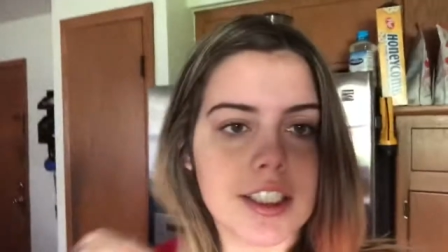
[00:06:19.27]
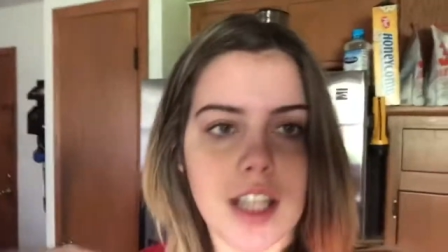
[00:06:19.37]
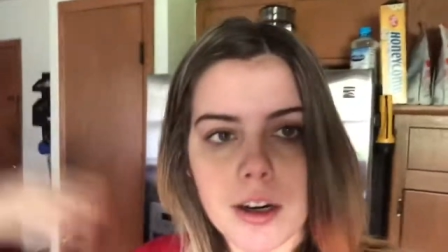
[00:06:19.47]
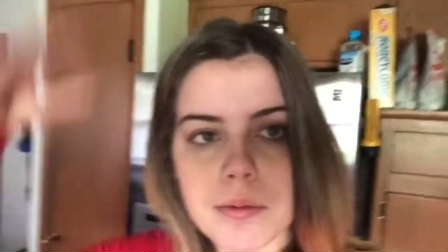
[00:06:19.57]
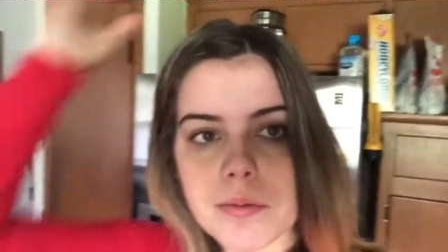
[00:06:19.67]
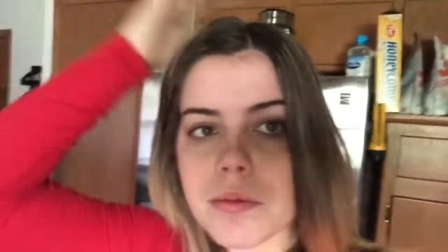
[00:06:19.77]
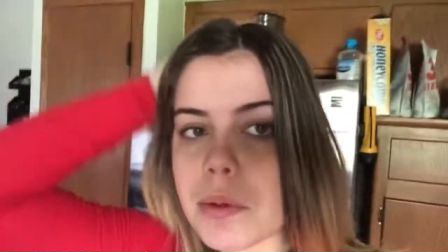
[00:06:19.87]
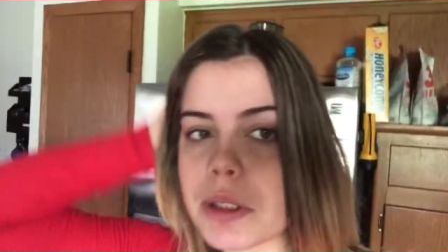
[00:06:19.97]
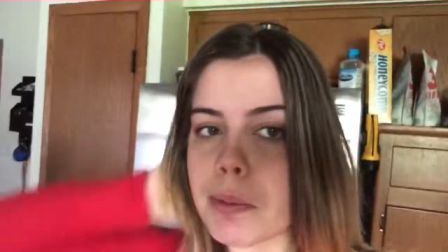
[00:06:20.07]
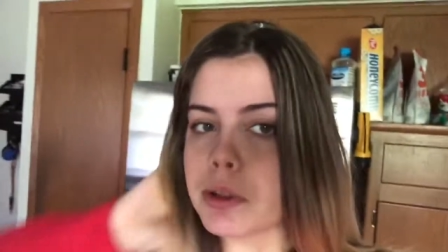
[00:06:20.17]
It's not
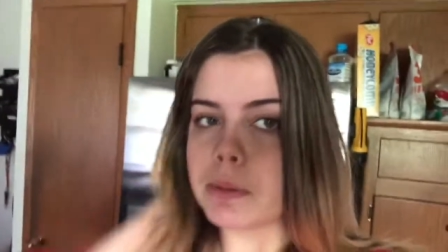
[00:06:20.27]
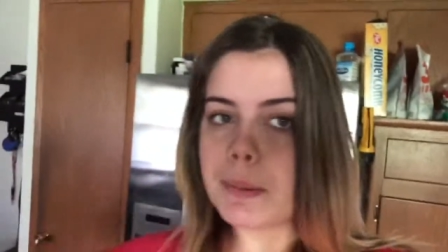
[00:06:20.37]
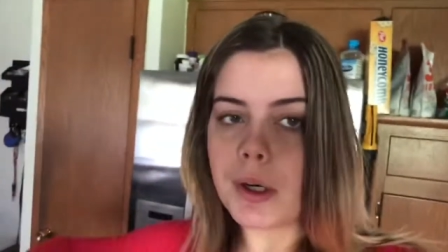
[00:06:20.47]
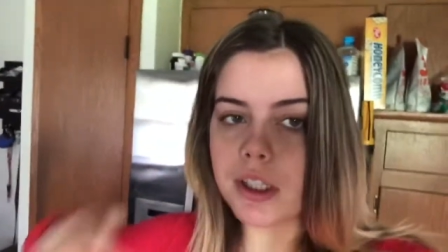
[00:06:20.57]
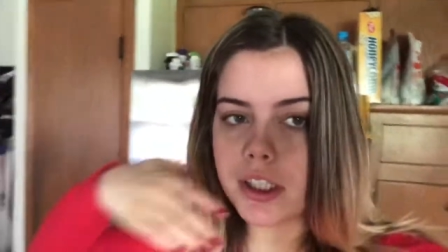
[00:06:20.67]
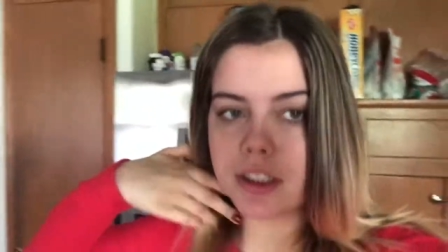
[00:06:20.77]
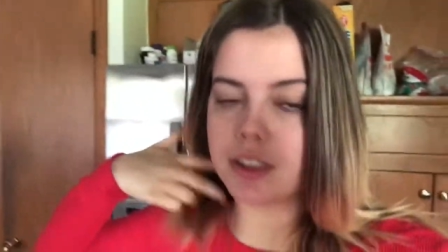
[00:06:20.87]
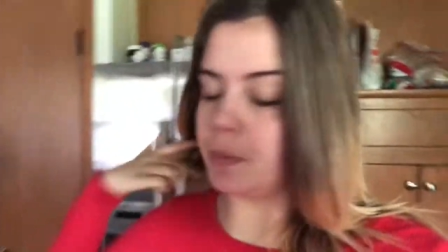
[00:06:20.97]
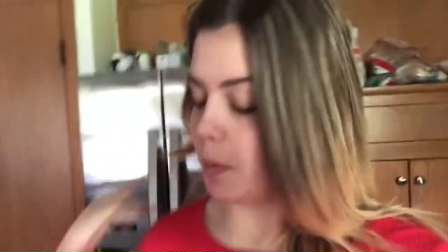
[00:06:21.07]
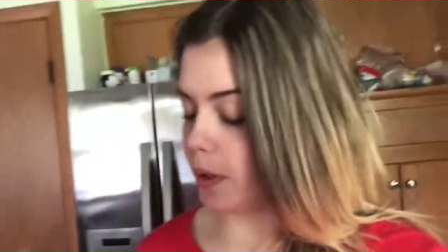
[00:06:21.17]
supposed to be already like
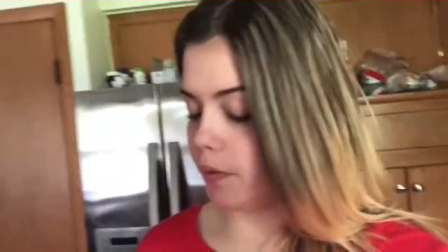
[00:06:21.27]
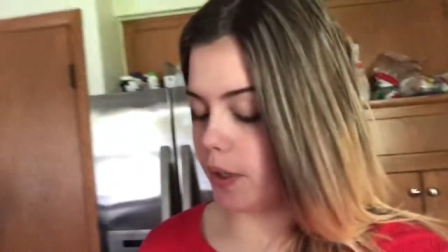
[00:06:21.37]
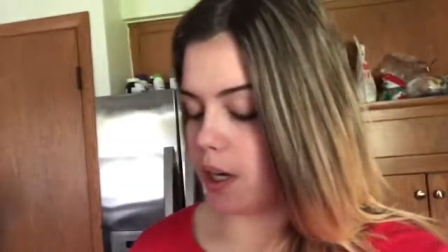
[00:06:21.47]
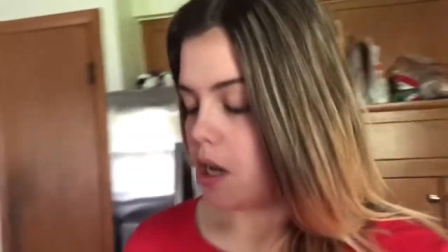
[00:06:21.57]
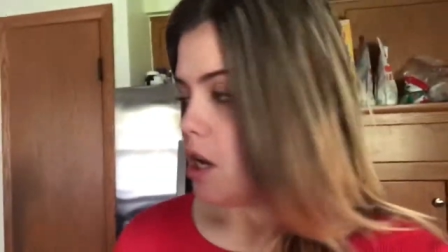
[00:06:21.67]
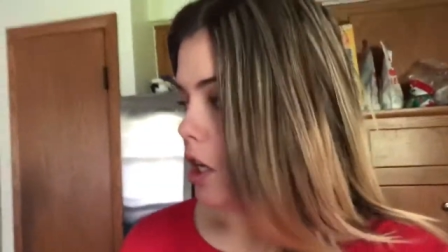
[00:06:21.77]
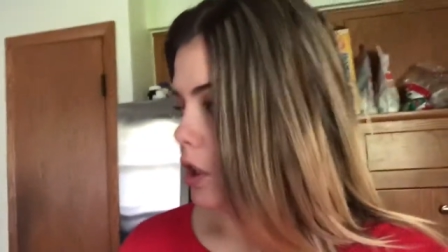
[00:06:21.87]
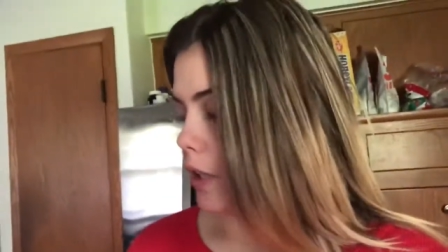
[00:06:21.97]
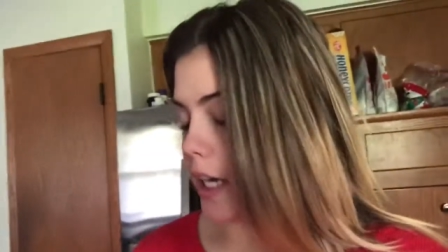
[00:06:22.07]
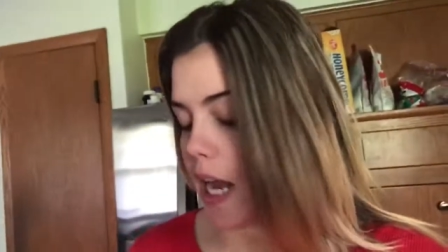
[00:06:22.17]
this, but whatever.
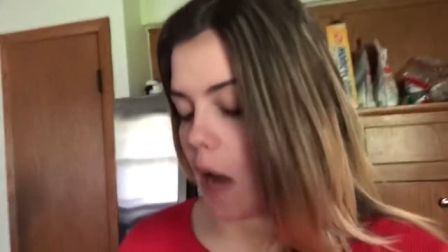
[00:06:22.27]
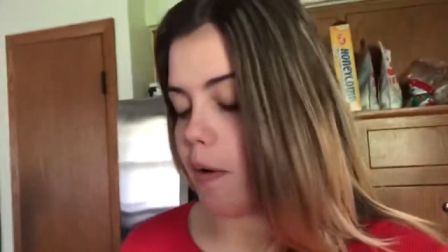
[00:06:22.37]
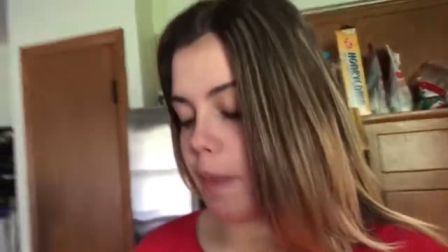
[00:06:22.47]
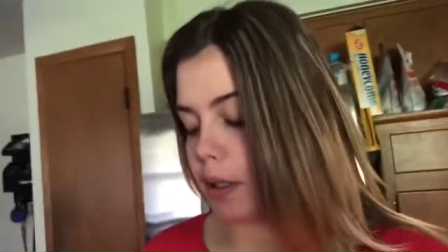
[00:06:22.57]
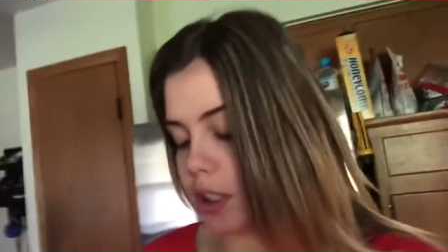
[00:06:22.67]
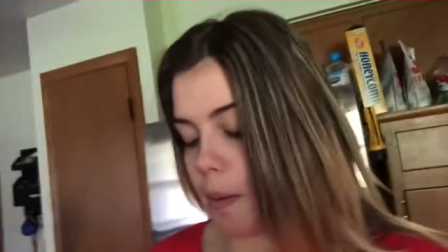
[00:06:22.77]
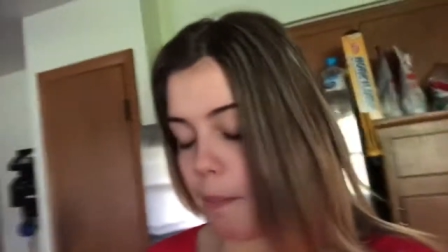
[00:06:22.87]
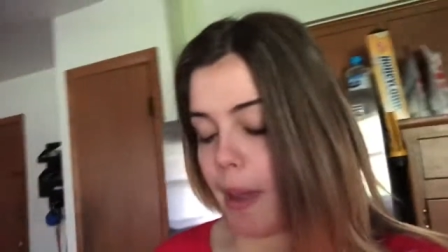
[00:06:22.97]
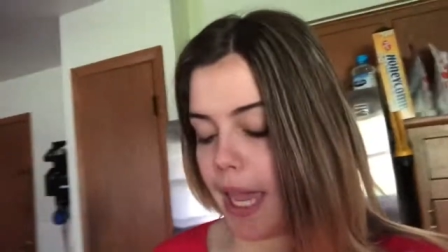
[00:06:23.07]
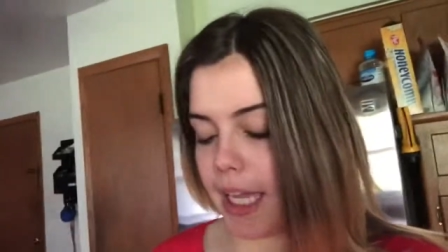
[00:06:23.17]
right now I'm about to
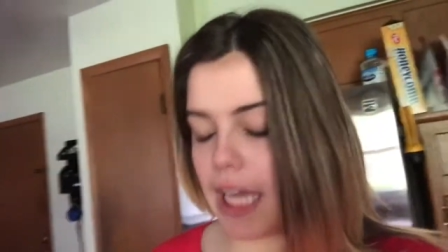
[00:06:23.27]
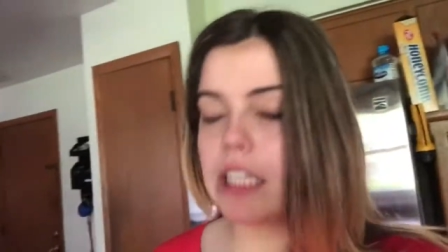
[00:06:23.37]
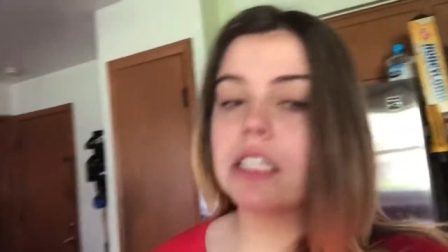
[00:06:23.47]
make.